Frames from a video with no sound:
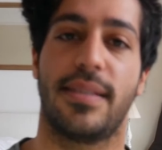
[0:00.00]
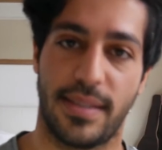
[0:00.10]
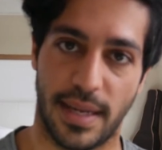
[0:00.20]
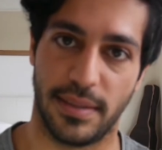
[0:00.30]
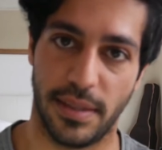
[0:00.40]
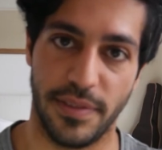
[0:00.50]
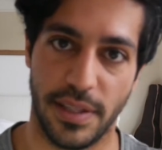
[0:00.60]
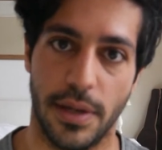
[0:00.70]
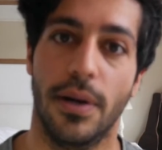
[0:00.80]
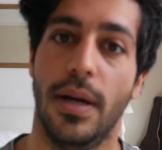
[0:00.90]
start the
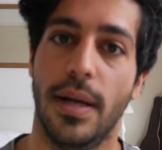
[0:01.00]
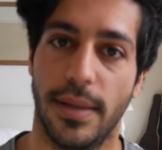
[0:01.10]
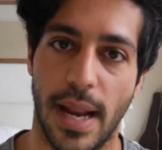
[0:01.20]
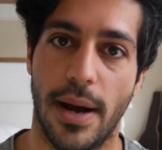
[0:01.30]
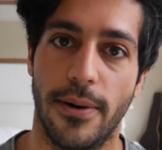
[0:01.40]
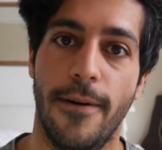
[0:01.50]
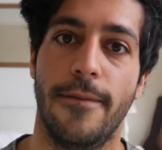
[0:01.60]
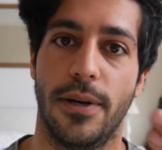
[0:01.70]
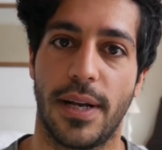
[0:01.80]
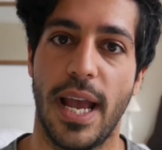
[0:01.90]
video now,
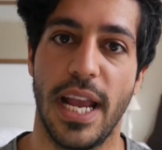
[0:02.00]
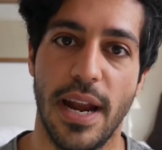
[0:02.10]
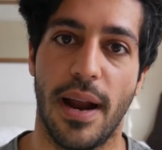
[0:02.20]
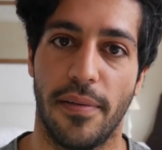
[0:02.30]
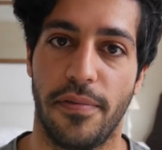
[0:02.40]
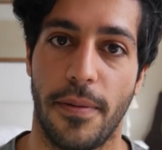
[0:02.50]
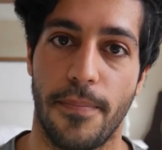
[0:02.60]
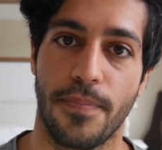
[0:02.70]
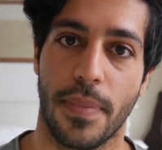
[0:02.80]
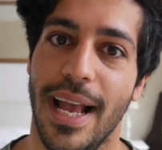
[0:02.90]
okay? Enough.
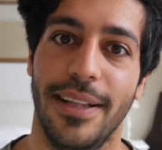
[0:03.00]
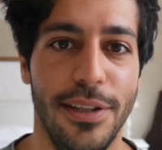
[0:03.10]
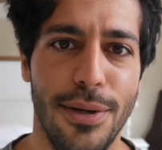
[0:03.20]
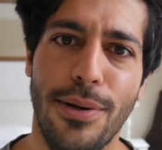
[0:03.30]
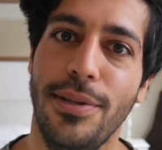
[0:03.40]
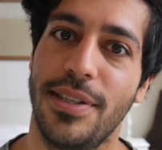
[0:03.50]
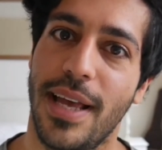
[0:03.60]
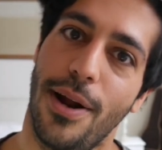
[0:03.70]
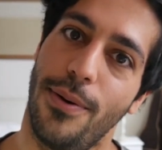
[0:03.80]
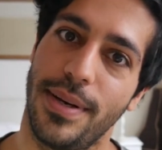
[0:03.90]
Did you notice
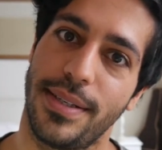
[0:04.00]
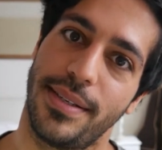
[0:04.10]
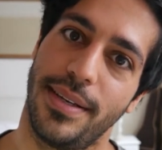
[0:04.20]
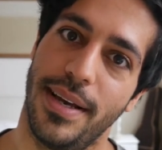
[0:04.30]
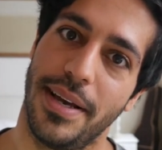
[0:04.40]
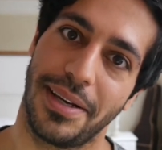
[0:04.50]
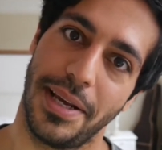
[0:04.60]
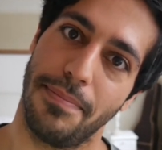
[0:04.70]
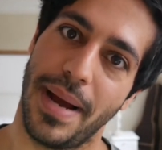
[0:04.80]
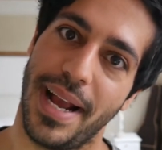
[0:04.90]
that I always
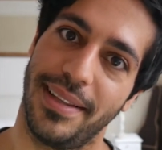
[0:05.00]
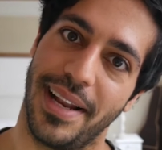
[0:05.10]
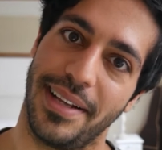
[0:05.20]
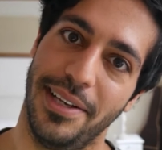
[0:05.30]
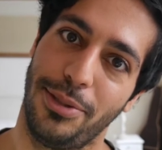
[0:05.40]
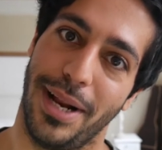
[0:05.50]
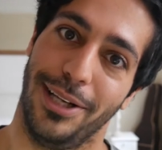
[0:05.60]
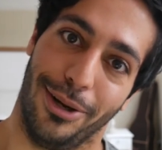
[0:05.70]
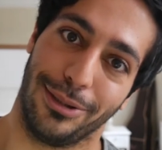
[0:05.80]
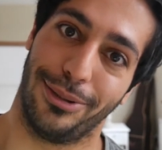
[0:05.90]
keep my head like this when I
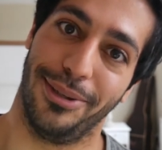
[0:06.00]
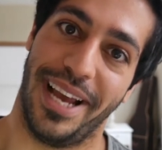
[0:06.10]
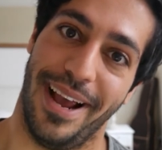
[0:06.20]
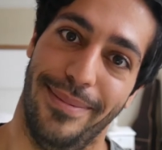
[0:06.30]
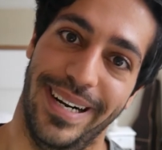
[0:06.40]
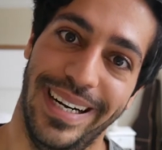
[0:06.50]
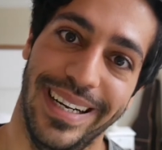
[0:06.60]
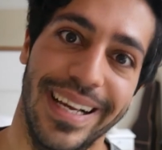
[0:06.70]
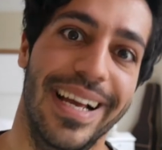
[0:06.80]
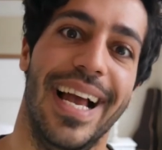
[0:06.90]
talk to the camera?
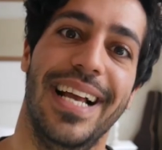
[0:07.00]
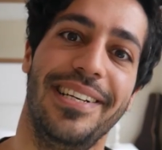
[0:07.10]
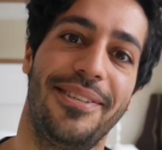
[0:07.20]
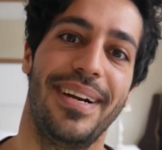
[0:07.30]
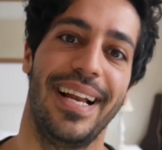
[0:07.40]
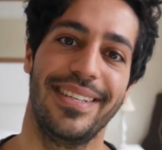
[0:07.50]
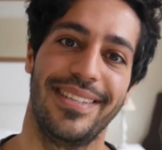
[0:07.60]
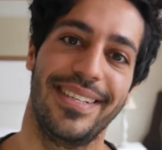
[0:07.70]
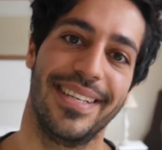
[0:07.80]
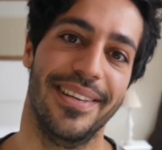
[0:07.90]
I just realized
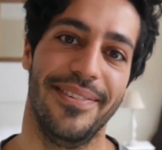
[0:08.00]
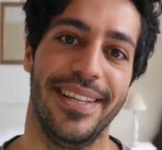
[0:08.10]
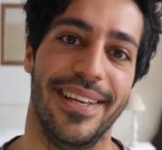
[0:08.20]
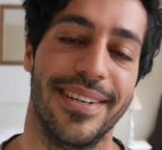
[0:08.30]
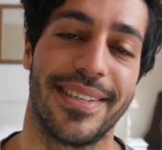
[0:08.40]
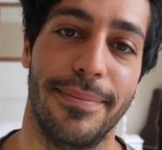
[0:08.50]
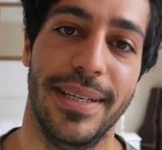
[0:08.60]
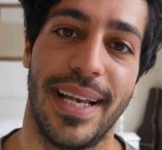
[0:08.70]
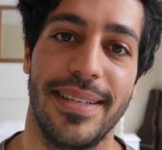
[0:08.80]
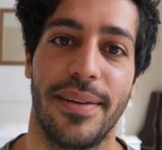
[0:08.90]
this in the videos,
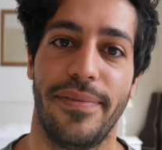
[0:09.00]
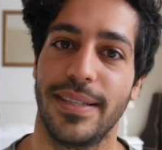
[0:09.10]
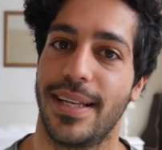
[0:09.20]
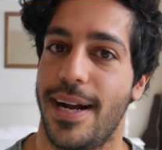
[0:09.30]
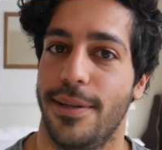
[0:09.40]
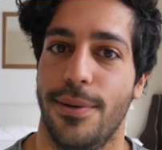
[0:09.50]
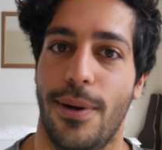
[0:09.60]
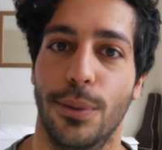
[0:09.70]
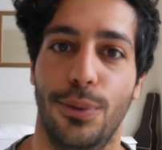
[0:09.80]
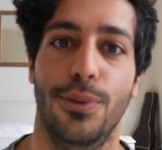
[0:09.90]
besides the fact that I don't
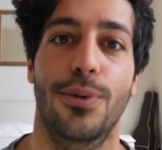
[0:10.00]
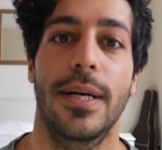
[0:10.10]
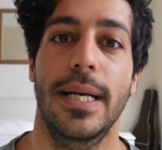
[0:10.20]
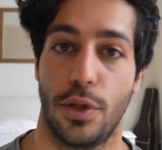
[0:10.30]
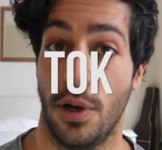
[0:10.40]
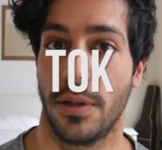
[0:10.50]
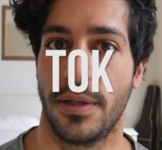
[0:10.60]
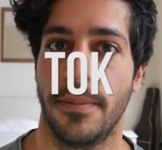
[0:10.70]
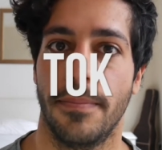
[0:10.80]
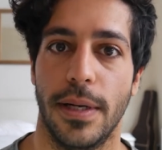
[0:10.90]
know how to
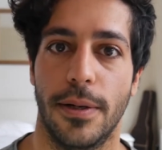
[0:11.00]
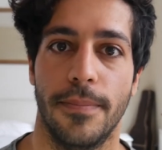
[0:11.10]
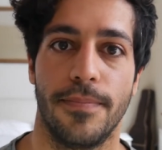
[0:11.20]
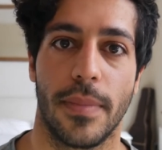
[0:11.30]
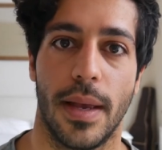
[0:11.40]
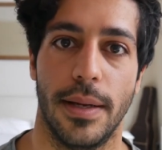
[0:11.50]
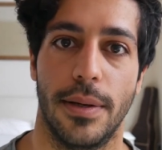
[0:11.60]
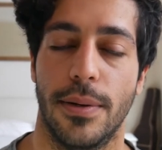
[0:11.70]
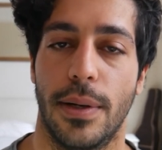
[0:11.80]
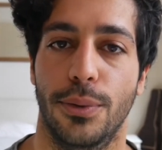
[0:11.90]
talk, you know, I
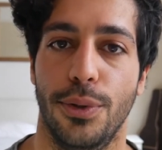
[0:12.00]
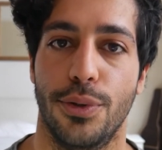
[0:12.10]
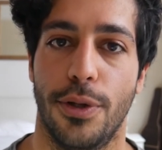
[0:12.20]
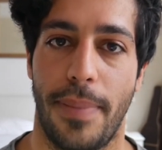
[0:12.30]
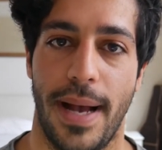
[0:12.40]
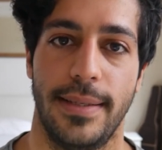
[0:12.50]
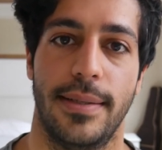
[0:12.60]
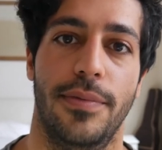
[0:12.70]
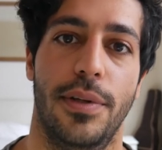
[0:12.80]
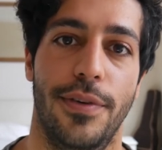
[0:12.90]
don't know how to use the
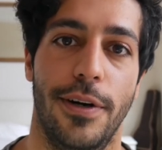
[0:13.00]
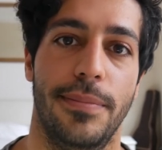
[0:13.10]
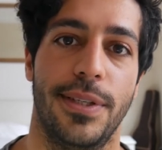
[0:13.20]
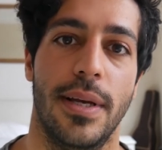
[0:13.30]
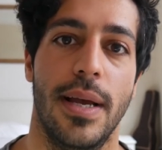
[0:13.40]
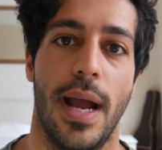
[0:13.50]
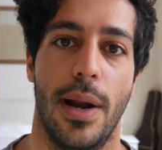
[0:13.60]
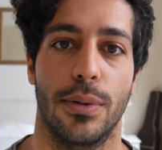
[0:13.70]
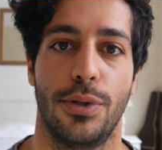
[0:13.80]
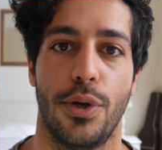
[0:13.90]
past of the verbs
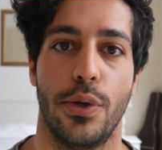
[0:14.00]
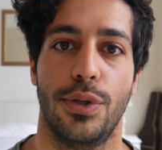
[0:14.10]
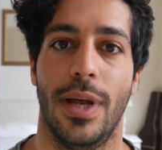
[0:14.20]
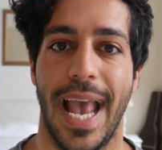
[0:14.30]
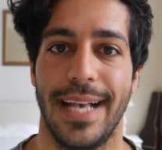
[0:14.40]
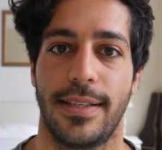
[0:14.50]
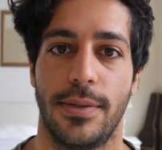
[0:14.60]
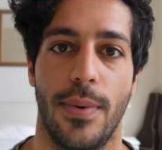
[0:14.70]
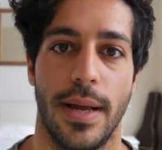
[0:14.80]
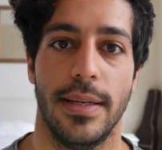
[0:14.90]
and also use the
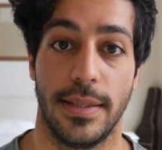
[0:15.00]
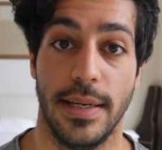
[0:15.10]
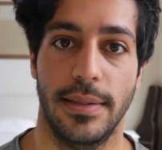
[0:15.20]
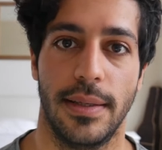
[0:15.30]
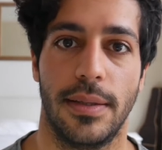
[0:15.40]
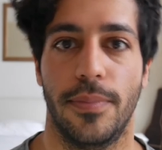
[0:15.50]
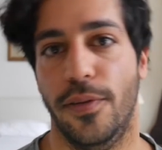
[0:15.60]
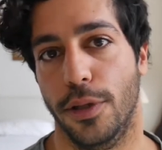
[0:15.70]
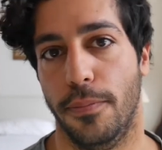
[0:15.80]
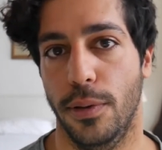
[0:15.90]
S when it's needed
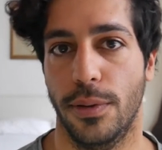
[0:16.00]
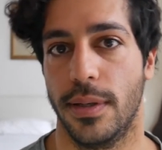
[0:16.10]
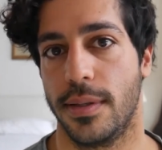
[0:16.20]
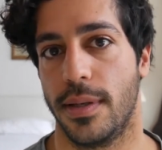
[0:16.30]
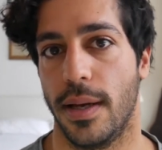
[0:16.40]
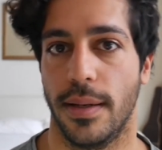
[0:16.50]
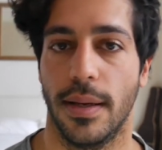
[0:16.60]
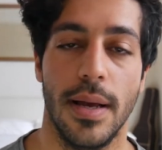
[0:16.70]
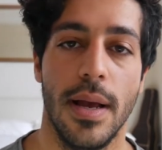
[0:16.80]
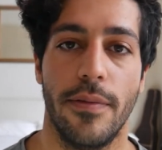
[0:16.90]
for the plurals
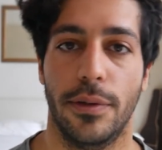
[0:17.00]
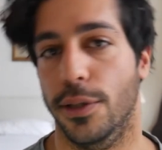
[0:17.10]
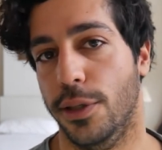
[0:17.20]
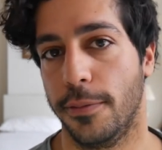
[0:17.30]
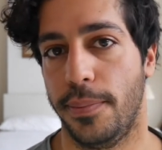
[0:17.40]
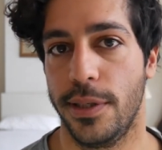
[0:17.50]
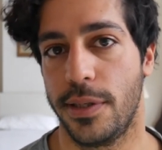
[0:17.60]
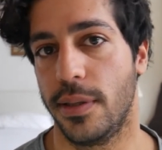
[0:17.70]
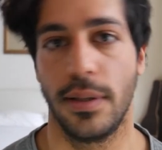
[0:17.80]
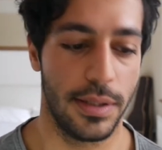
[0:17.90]
and for the third
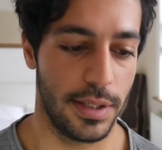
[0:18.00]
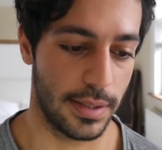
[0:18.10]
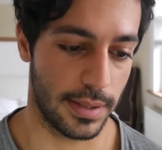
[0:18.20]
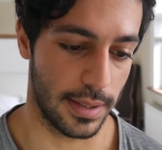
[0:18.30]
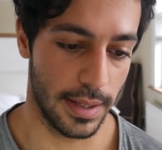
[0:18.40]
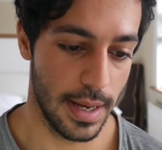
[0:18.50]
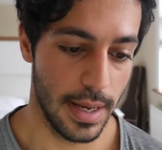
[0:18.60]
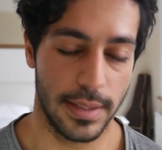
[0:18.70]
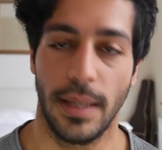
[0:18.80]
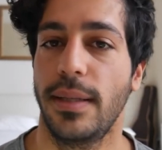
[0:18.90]
person. It just, uh,
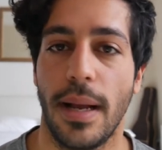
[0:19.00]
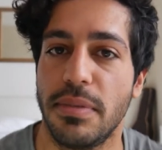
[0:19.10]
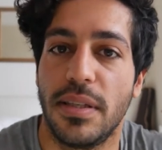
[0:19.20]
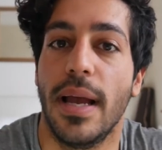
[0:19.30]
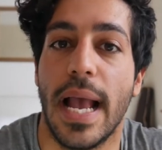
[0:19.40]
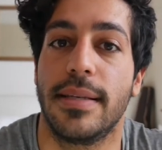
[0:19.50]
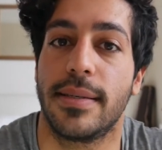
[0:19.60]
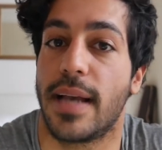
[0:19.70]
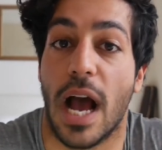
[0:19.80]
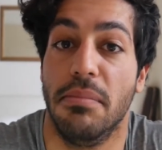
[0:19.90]
sometimes the
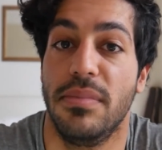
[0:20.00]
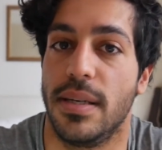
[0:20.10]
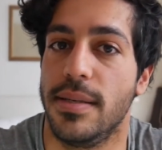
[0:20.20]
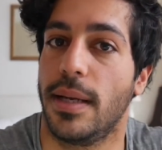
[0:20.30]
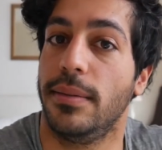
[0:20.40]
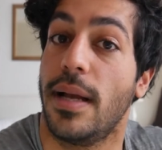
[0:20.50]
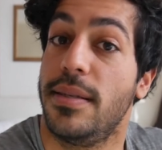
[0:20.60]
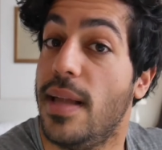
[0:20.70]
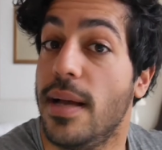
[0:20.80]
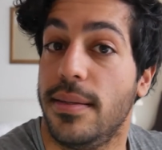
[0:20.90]
S comes and
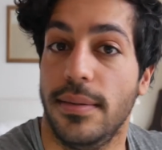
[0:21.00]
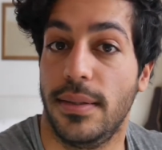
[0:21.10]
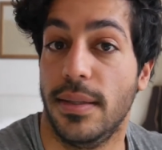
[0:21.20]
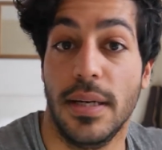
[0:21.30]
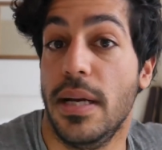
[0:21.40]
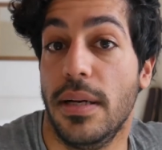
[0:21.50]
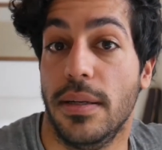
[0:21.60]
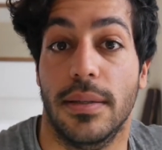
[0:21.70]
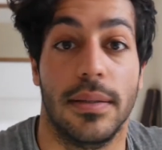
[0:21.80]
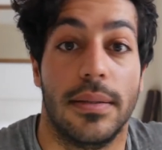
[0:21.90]
sometimes doesn't.
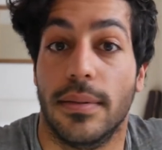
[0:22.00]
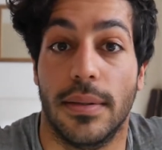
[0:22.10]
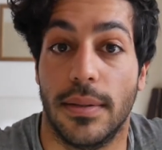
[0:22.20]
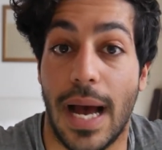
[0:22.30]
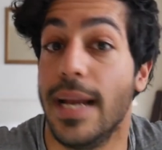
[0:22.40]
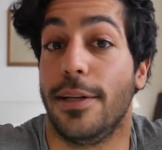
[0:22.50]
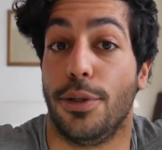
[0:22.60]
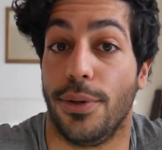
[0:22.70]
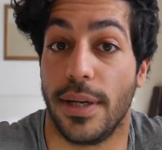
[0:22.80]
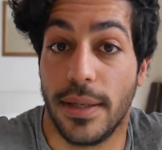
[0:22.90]
Uh, uh
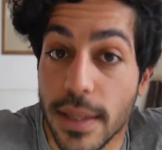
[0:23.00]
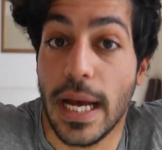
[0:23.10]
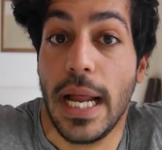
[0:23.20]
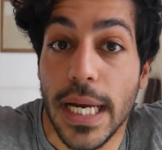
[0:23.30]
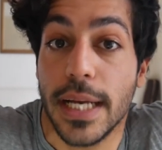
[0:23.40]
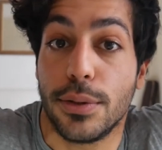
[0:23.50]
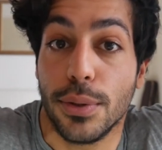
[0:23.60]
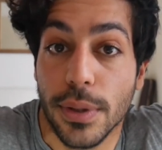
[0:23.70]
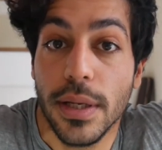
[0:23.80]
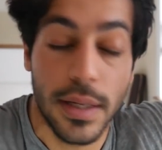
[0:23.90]
aleatory,
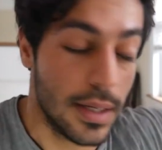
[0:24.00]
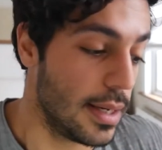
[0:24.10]
aleatory.